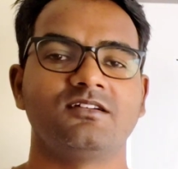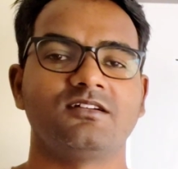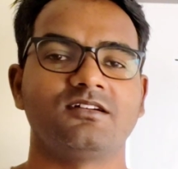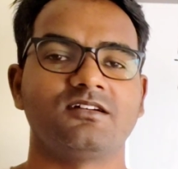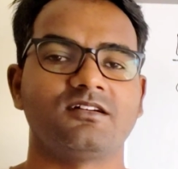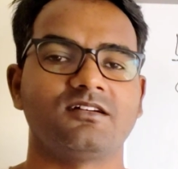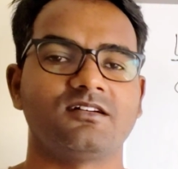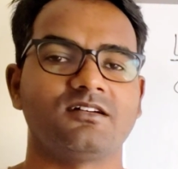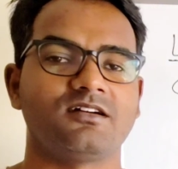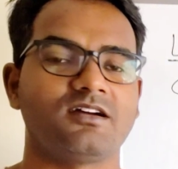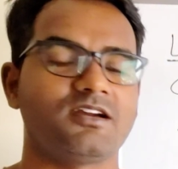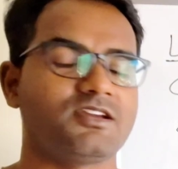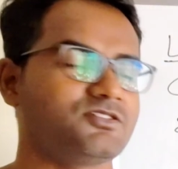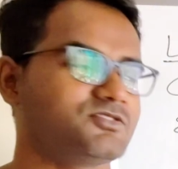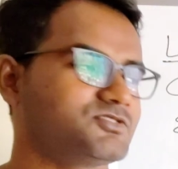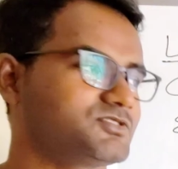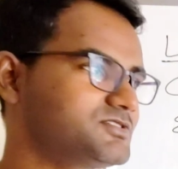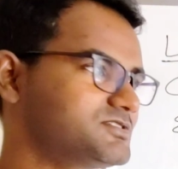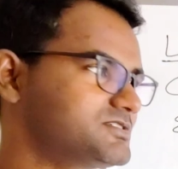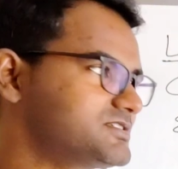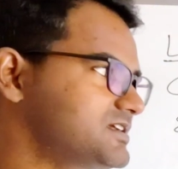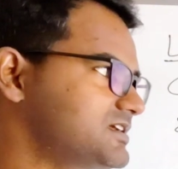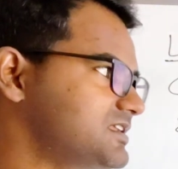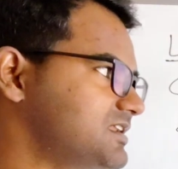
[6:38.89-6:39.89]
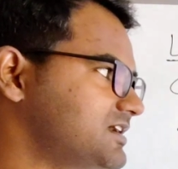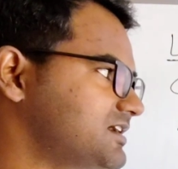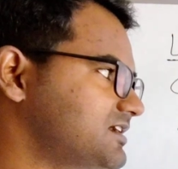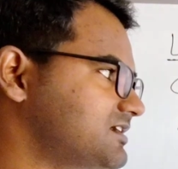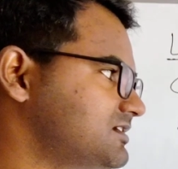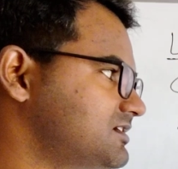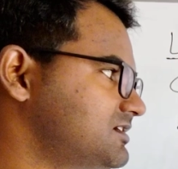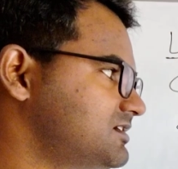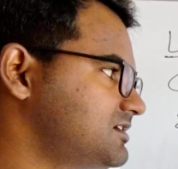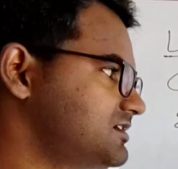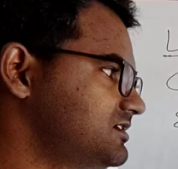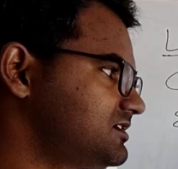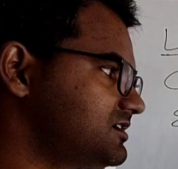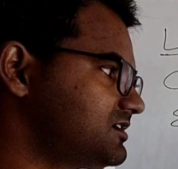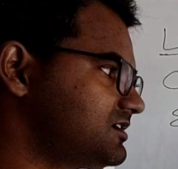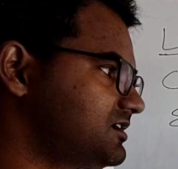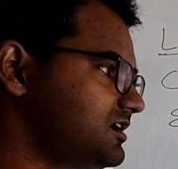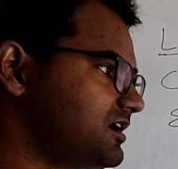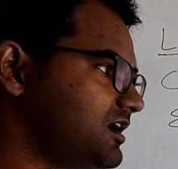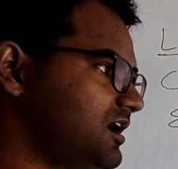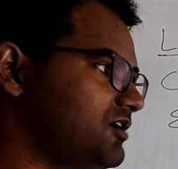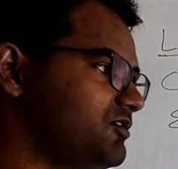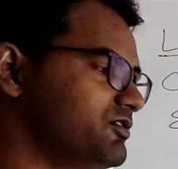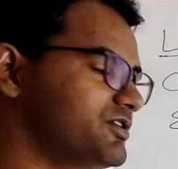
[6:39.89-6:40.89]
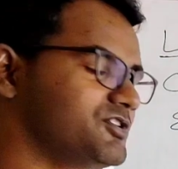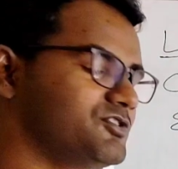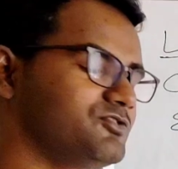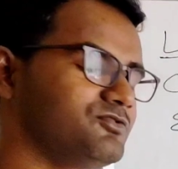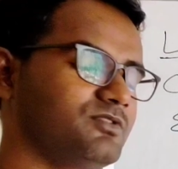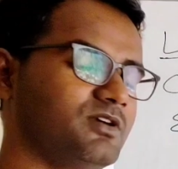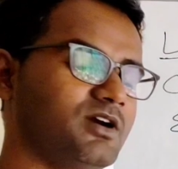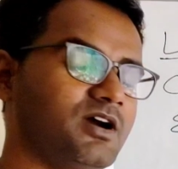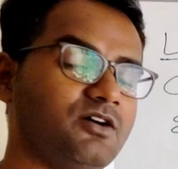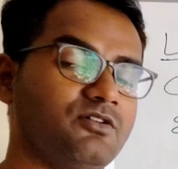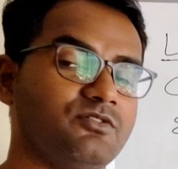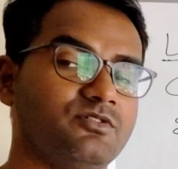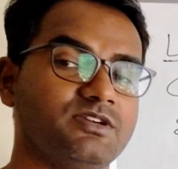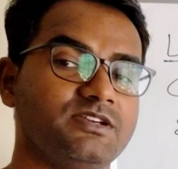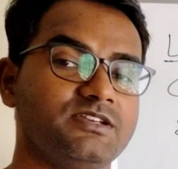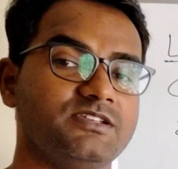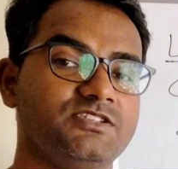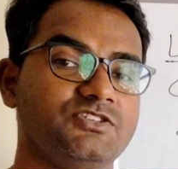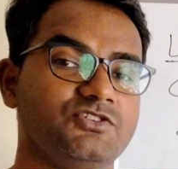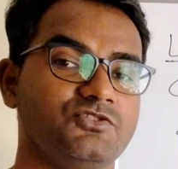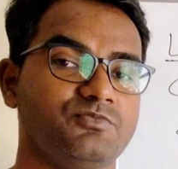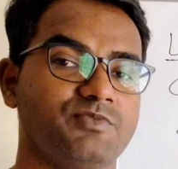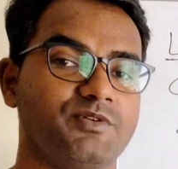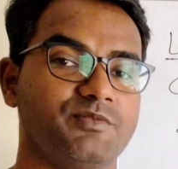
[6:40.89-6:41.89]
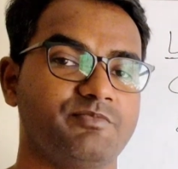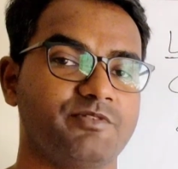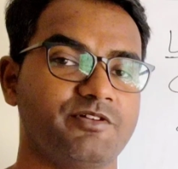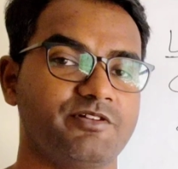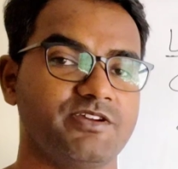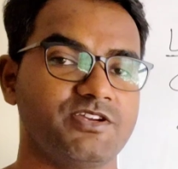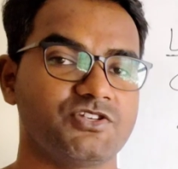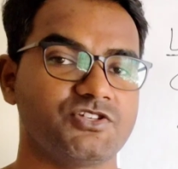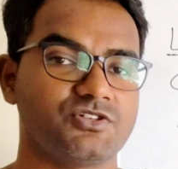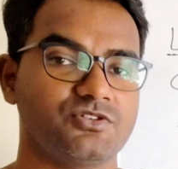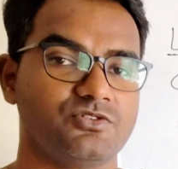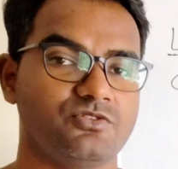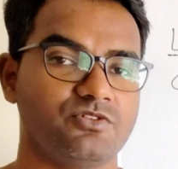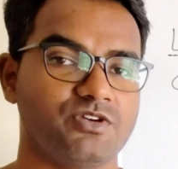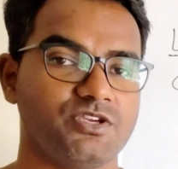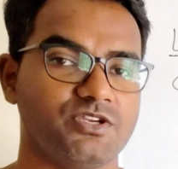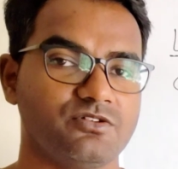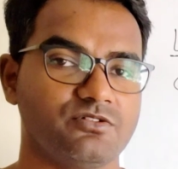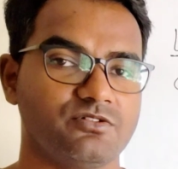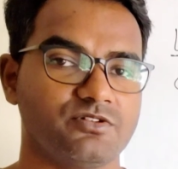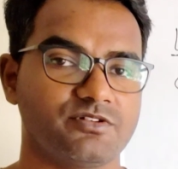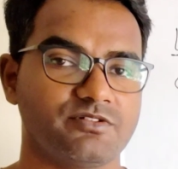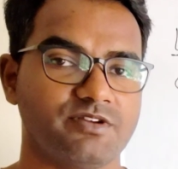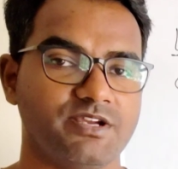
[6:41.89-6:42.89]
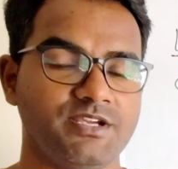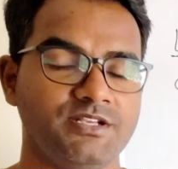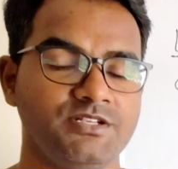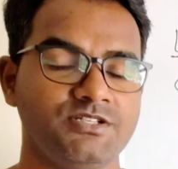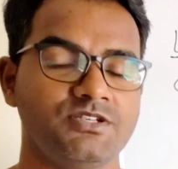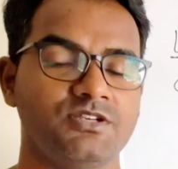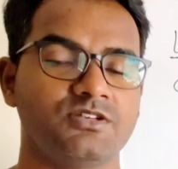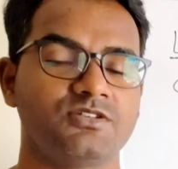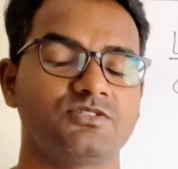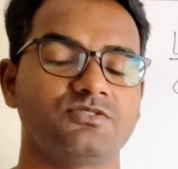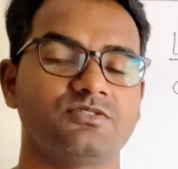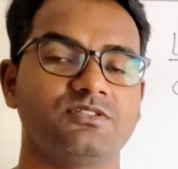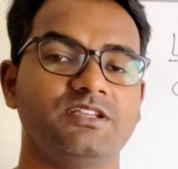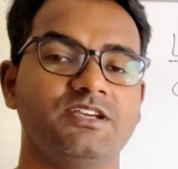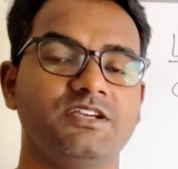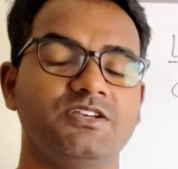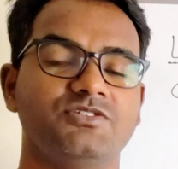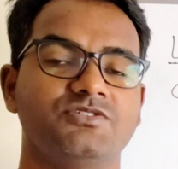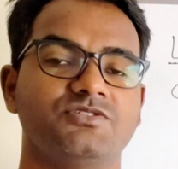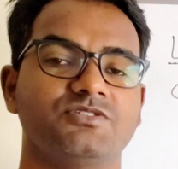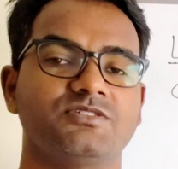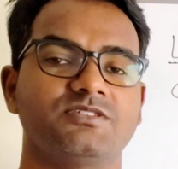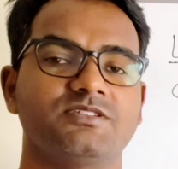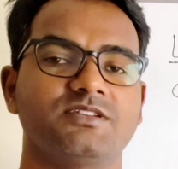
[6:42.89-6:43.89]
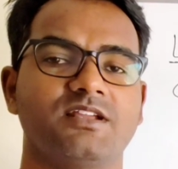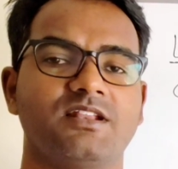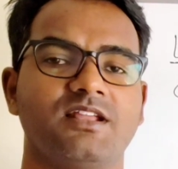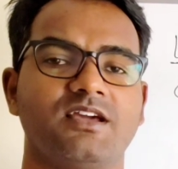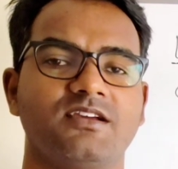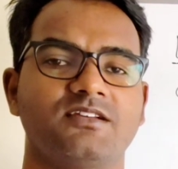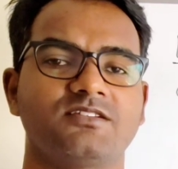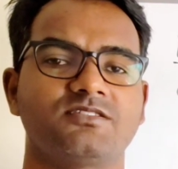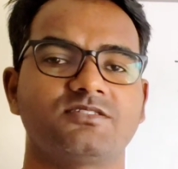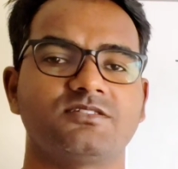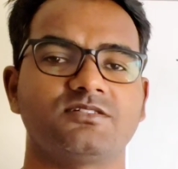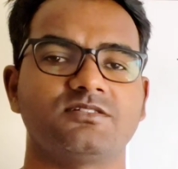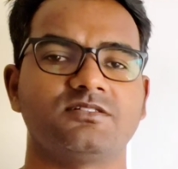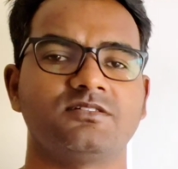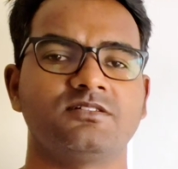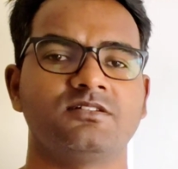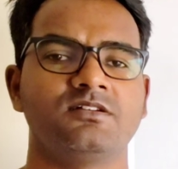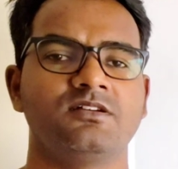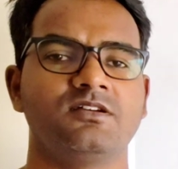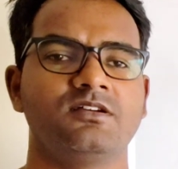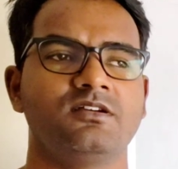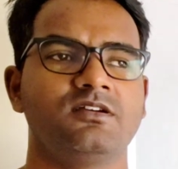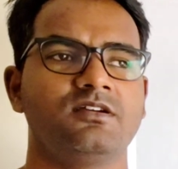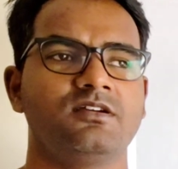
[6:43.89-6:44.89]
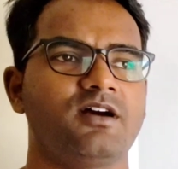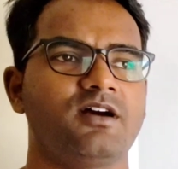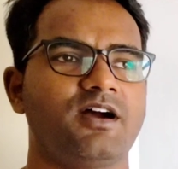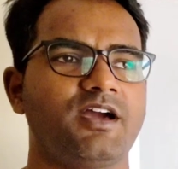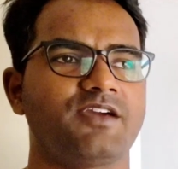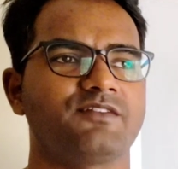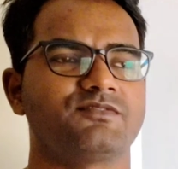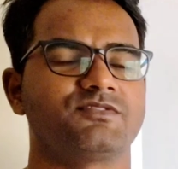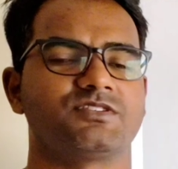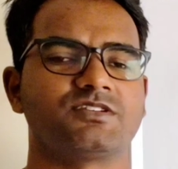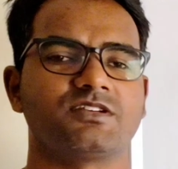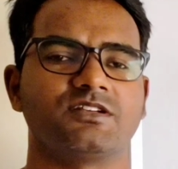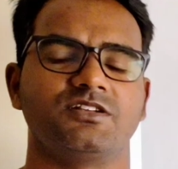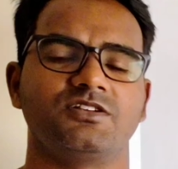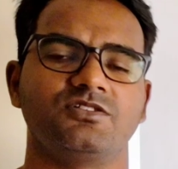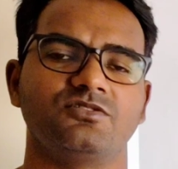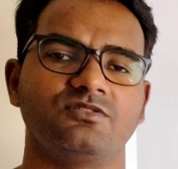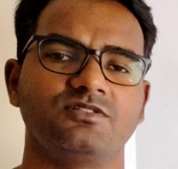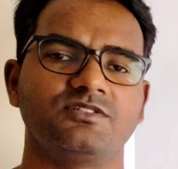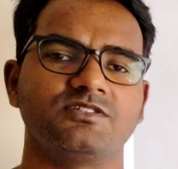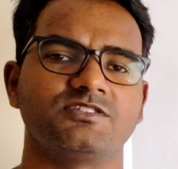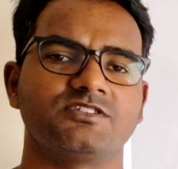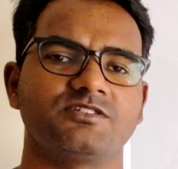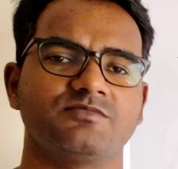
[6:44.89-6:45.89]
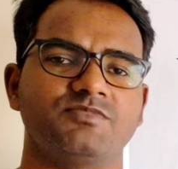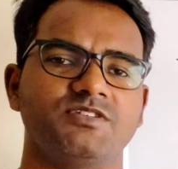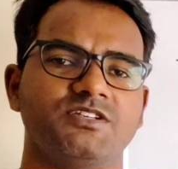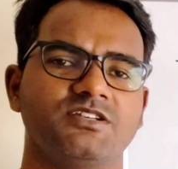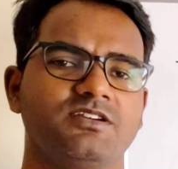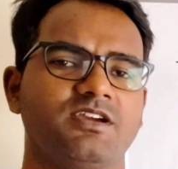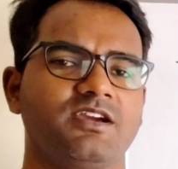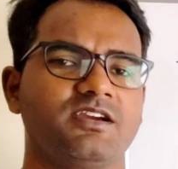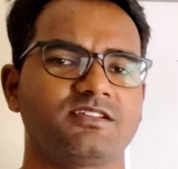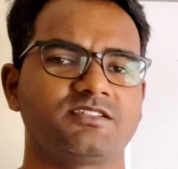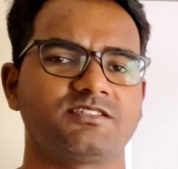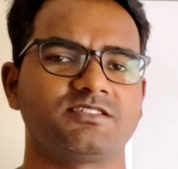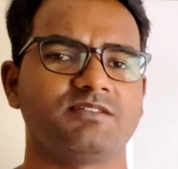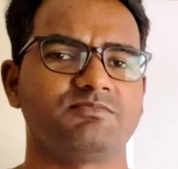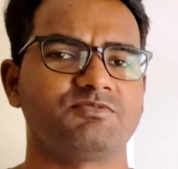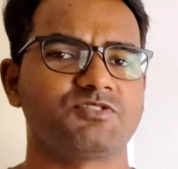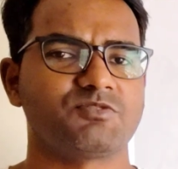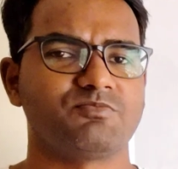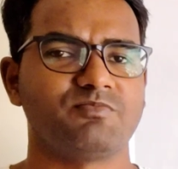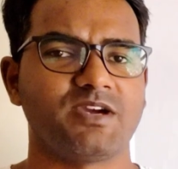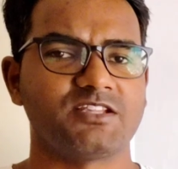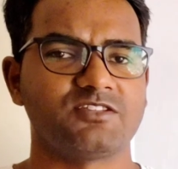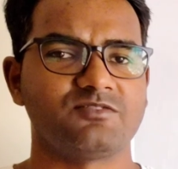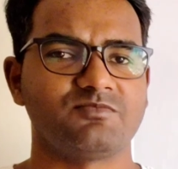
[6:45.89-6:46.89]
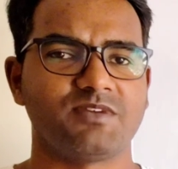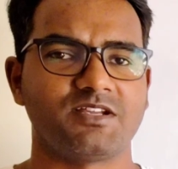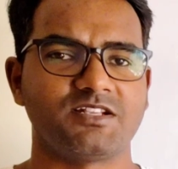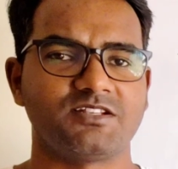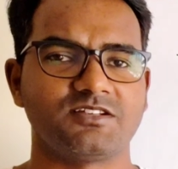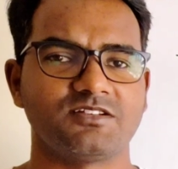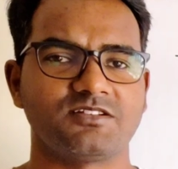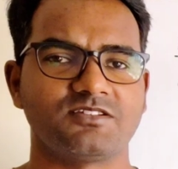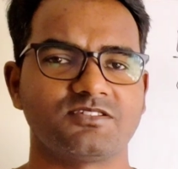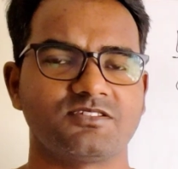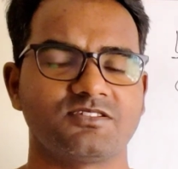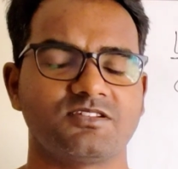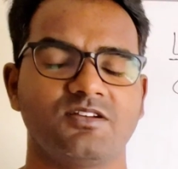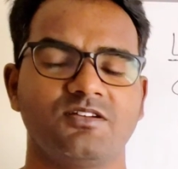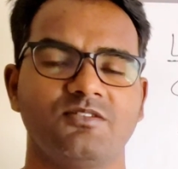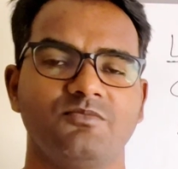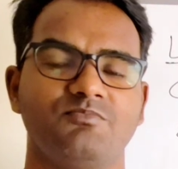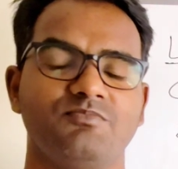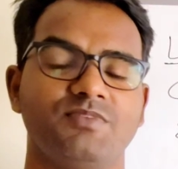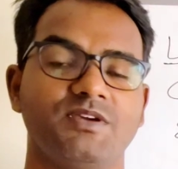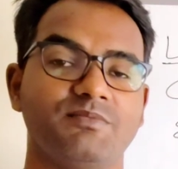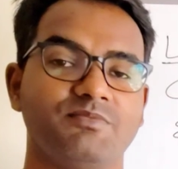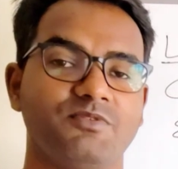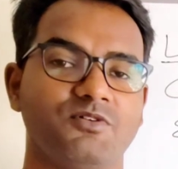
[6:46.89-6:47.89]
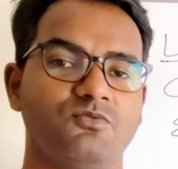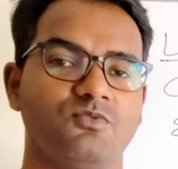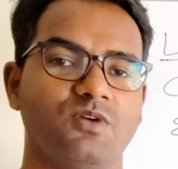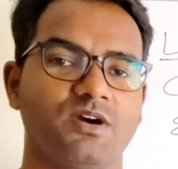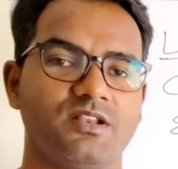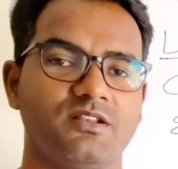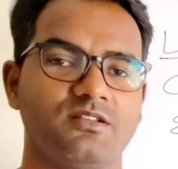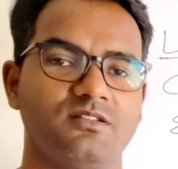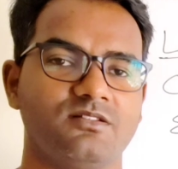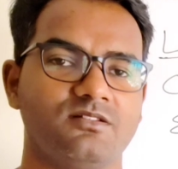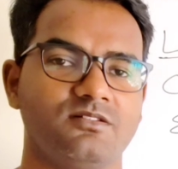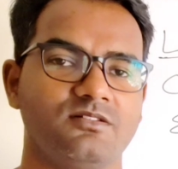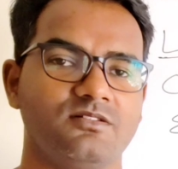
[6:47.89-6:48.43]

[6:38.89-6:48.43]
I used to say like, how is your preparation going on, right? So they used to say like, sir, I have studied all the subjects except mathematics, paper 1.